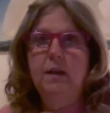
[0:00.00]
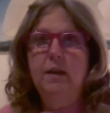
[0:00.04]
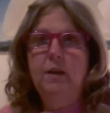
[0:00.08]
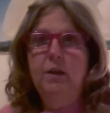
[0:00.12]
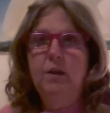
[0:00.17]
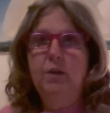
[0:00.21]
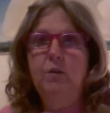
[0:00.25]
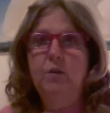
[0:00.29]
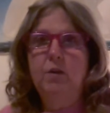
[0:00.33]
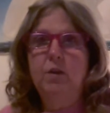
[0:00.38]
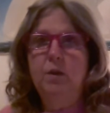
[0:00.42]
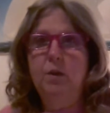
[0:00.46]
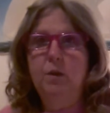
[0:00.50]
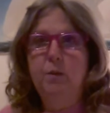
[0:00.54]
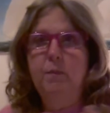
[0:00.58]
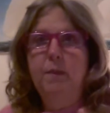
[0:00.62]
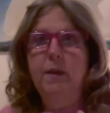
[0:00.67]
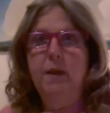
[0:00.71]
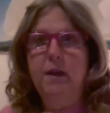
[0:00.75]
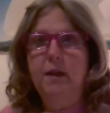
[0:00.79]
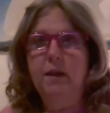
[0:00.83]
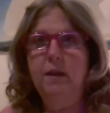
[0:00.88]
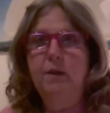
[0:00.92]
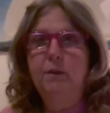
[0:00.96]
YouTube
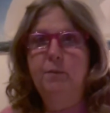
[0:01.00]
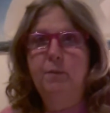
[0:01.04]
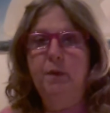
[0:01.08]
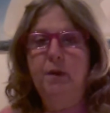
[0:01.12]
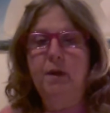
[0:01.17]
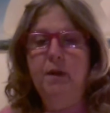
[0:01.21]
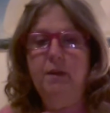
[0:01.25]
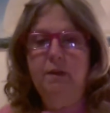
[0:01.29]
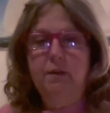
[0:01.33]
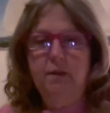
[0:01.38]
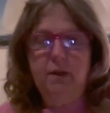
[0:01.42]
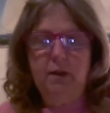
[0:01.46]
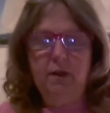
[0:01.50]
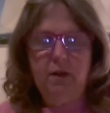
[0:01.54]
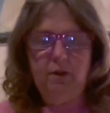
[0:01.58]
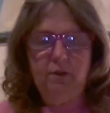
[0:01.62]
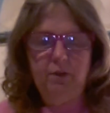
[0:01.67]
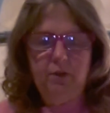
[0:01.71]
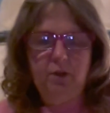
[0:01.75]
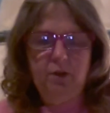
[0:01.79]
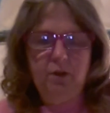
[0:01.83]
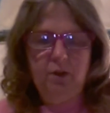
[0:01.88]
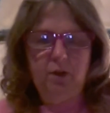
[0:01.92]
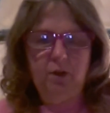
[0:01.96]
that explains it all,
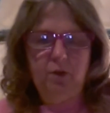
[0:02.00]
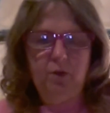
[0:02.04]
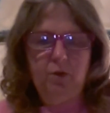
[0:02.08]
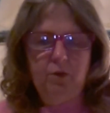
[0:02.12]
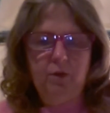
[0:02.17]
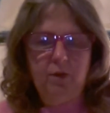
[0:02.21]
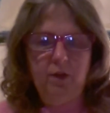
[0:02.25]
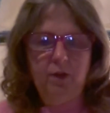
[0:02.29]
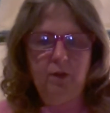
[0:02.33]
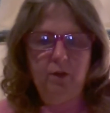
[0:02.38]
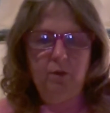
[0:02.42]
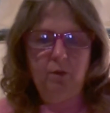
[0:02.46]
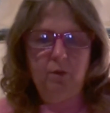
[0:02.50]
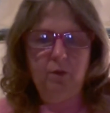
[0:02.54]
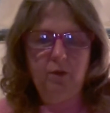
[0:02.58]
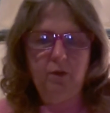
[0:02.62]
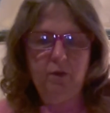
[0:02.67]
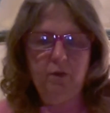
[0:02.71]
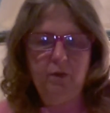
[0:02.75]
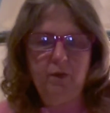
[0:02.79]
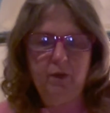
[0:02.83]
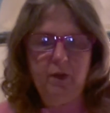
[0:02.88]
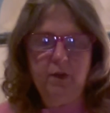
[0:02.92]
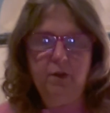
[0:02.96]
too. So
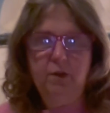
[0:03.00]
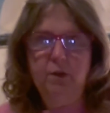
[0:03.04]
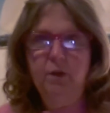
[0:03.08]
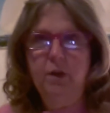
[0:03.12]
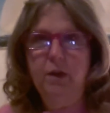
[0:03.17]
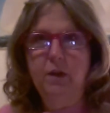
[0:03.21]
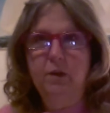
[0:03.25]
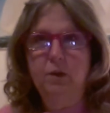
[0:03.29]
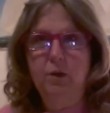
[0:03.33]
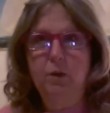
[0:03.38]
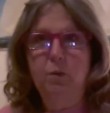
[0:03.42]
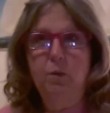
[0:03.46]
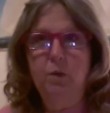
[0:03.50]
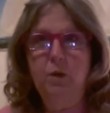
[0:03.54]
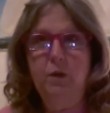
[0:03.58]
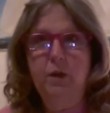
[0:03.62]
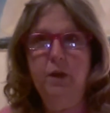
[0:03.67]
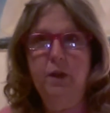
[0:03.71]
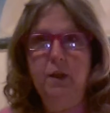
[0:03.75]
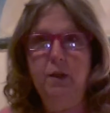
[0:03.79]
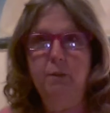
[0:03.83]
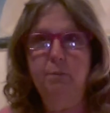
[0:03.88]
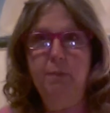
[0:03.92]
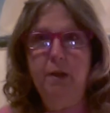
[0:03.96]
it's a
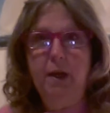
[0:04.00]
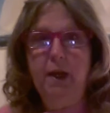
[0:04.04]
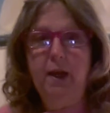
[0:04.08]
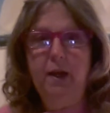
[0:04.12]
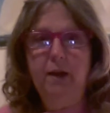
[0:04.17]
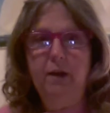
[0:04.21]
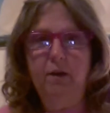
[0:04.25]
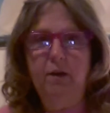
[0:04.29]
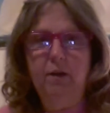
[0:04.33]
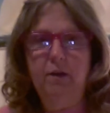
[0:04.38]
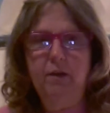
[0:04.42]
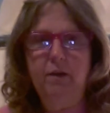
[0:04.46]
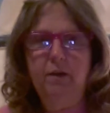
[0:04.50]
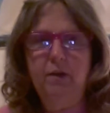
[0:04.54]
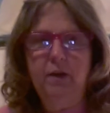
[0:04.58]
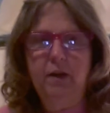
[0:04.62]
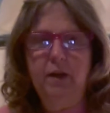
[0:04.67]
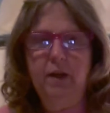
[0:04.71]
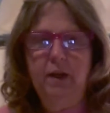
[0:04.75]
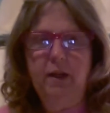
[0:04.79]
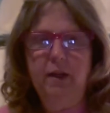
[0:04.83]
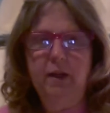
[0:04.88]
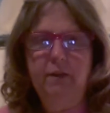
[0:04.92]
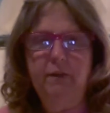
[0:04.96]
really good pattern.
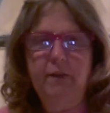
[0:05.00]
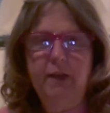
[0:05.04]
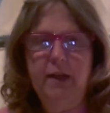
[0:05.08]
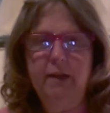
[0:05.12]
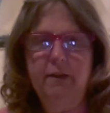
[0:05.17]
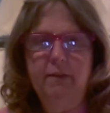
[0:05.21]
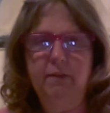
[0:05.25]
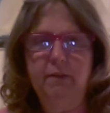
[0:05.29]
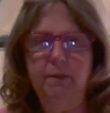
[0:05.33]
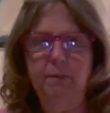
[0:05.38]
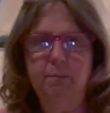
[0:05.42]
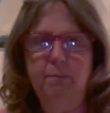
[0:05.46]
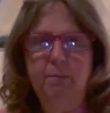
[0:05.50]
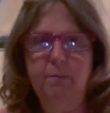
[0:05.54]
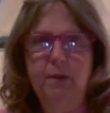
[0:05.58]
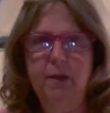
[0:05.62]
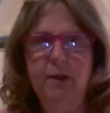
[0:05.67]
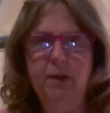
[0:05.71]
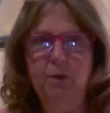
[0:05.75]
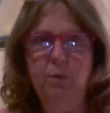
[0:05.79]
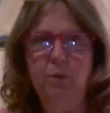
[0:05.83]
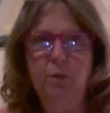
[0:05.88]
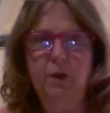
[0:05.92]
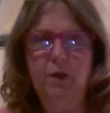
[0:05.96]
And that's the
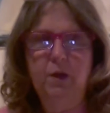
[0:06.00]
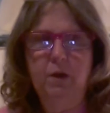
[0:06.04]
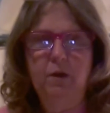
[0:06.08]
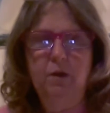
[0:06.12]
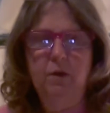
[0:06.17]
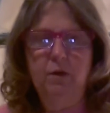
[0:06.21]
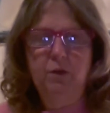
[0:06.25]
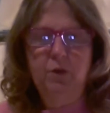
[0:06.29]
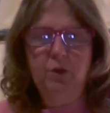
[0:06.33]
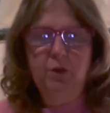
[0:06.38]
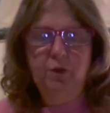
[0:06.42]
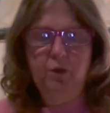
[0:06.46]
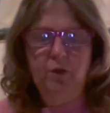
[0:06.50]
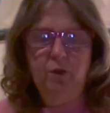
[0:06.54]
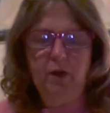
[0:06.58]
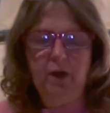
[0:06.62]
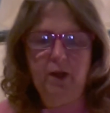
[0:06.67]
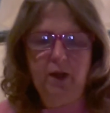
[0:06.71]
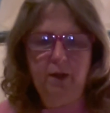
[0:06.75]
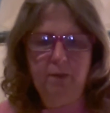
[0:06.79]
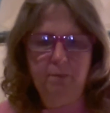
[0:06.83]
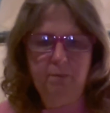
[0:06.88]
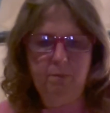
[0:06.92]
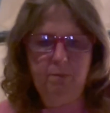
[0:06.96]
Pinwheel
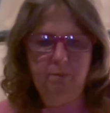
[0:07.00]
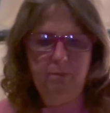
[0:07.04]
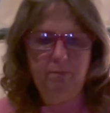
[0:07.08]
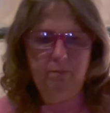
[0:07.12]
Scrap